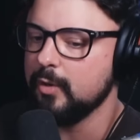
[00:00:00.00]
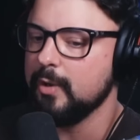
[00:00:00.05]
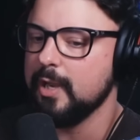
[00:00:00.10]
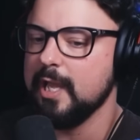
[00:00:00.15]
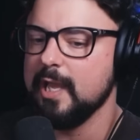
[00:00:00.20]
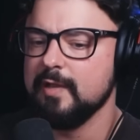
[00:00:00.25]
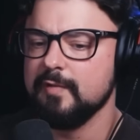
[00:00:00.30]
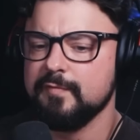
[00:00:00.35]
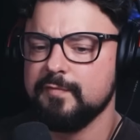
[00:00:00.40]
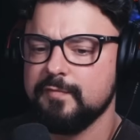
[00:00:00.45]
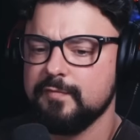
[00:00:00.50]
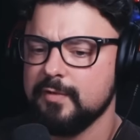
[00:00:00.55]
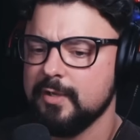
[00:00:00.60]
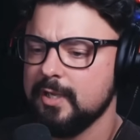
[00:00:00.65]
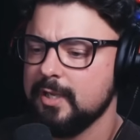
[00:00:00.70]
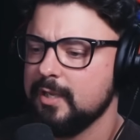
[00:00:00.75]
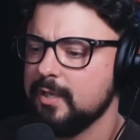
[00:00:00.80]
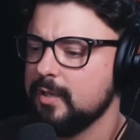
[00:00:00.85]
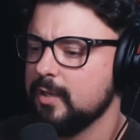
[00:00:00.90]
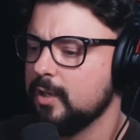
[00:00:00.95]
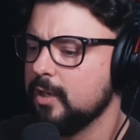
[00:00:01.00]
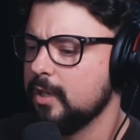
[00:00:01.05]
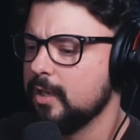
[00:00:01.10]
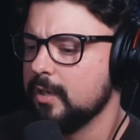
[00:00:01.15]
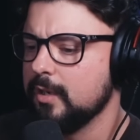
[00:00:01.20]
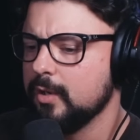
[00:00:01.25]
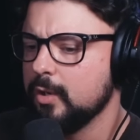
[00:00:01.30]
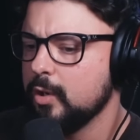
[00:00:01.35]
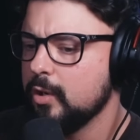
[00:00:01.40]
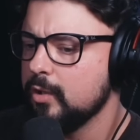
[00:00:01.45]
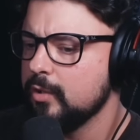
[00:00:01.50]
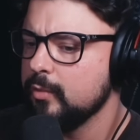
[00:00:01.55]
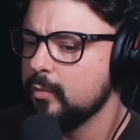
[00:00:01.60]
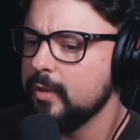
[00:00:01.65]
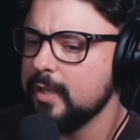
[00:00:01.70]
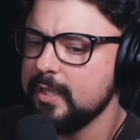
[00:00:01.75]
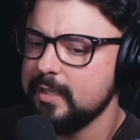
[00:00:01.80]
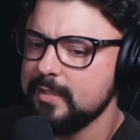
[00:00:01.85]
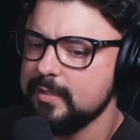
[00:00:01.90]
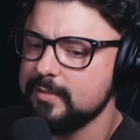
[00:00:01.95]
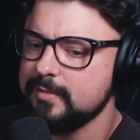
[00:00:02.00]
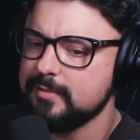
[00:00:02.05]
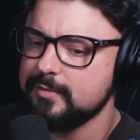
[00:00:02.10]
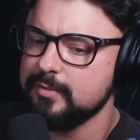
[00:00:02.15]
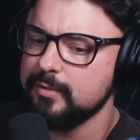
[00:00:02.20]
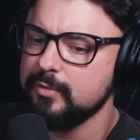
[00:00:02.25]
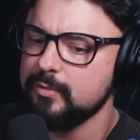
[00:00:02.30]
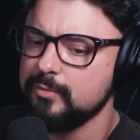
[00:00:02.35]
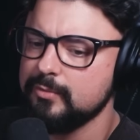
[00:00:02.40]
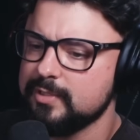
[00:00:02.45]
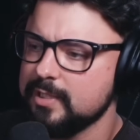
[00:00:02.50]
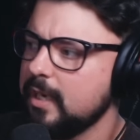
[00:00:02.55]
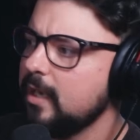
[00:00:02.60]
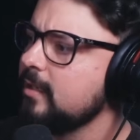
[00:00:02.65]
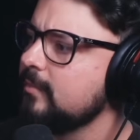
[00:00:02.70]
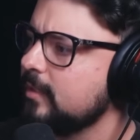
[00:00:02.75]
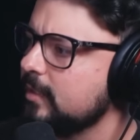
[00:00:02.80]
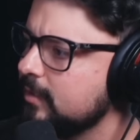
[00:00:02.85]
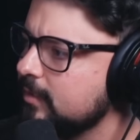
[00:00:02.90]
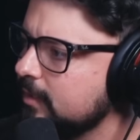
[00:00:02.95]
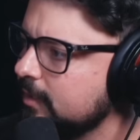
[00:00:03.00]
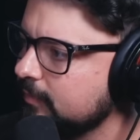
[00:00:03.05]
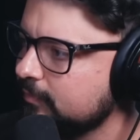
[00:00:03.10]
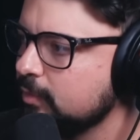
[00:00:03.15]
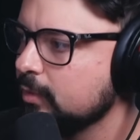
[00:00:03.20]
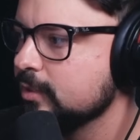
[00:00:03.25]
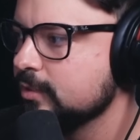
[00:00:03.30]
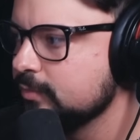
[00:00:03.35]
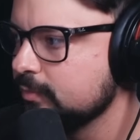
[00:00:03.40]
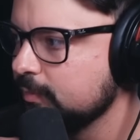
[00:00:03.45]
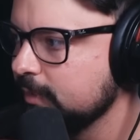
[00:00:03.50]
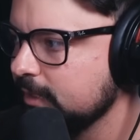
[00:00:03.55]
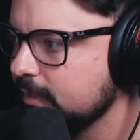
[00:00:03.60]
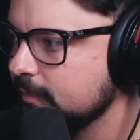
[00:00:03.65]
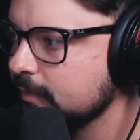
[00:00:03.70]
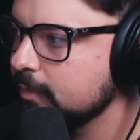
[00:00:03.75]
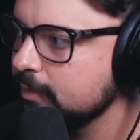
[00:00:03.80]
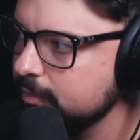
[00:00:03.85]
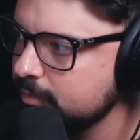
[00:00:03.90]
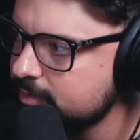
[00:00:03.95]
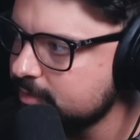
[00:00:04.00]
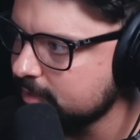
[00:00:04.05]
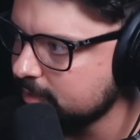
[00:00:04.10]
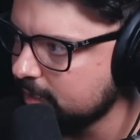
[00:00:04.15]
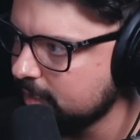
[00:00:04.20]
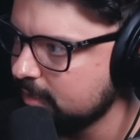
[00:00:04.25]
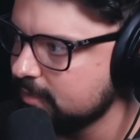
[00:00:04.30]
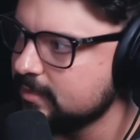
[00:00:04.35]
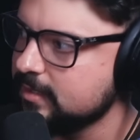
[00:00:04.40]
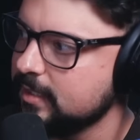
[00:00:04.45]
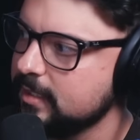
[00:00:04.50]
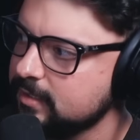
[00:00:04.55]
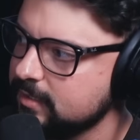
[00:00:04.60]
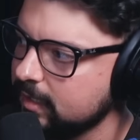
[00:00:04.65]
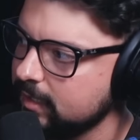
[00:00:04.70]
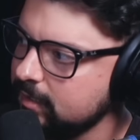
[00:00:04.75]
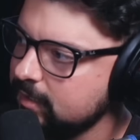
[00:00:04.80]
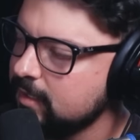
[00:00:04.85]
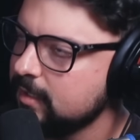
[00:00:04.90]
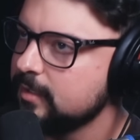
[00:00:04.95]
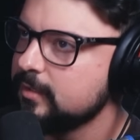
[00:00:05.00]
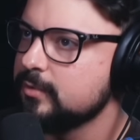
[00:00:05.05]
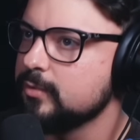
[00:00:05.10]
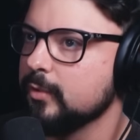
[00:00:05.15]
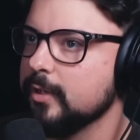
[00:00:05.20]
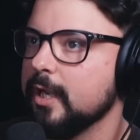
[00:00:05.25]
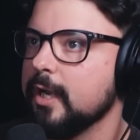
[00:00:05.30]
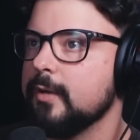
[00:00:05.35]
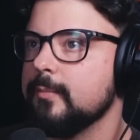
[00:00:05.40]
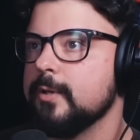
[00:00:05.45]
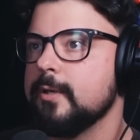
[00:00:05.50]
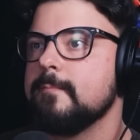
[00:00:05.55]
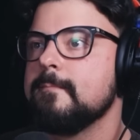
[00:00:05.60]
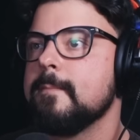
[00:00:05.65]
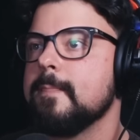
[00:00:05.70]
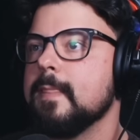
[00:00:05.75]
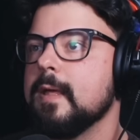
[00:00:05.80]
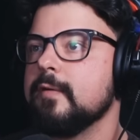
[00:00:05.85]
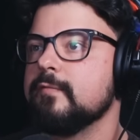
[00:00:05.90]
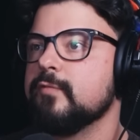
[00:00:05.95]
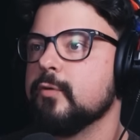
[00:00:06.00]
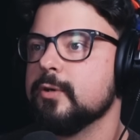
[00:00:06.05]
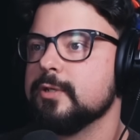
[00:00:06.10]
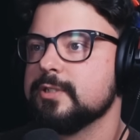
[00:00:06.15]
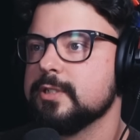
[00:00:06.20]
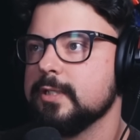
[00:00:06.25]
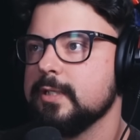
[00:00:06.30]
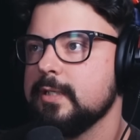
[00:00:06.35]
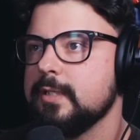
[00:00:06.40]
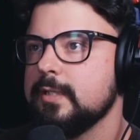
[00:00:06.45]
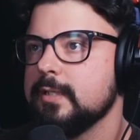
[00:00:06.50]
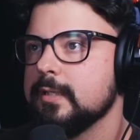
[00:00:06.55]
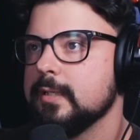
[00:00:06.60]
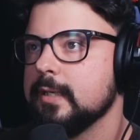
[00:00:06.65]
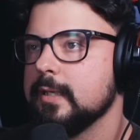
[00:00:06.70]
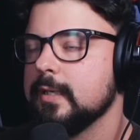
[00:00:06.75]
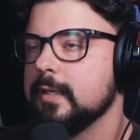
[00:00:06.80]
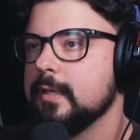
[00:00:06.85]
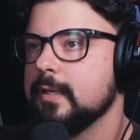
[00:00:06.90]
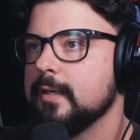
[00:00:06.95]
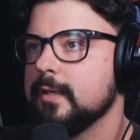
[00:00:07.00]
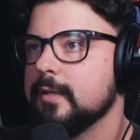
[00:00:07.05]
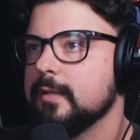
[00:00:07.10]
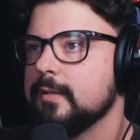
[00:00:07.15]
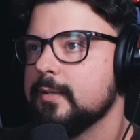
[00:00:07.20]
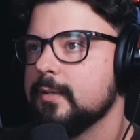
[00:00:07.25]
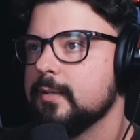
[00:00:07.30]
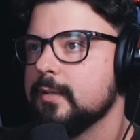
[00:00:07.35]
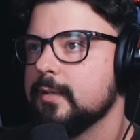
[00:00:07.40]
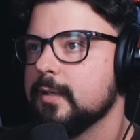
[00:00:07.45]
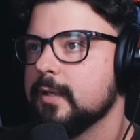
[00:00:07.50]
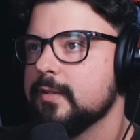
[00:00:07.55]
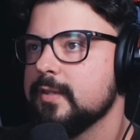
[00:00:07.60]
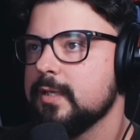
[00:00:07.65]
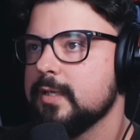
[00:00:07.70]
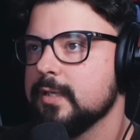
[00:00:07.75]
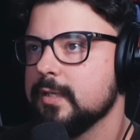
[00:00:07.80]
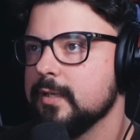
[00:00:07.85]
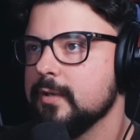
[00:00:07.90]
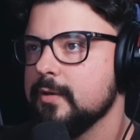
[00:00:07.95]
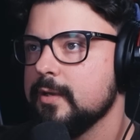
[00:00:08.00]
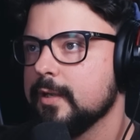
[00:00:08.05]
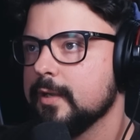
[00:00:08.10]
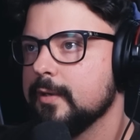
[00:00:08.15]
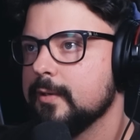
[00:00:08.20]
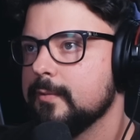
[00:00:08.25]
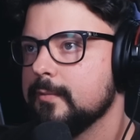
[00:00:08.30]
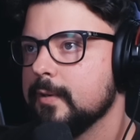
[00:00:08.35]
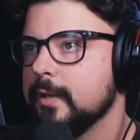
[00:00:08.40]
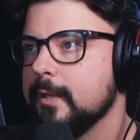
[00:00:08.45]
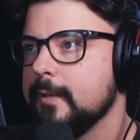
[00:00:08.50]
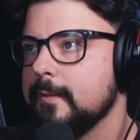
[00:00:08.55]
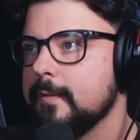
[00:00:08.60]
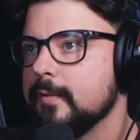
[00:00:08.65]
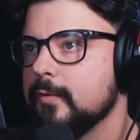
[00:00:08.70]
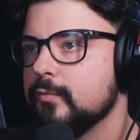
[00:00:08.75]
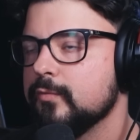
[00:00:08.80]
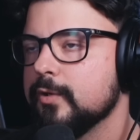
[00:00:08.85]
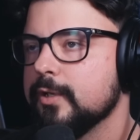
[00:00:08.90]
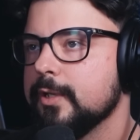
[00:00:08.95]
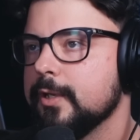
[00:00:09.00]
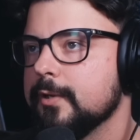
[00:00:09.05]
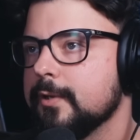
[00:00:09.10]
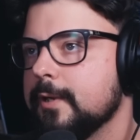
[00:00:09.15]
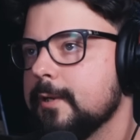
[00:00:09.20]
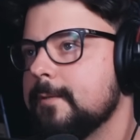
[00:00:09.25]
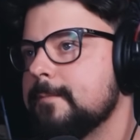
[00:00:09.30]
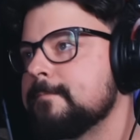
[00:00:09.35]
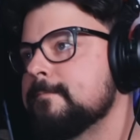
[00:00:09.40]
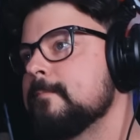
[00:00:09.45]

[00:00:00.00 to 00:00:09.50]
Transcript: F. All the way into Daima. And, of course, we lose Sensei Toriyama, unfortunately. I think a year ago, right? Over a year ago.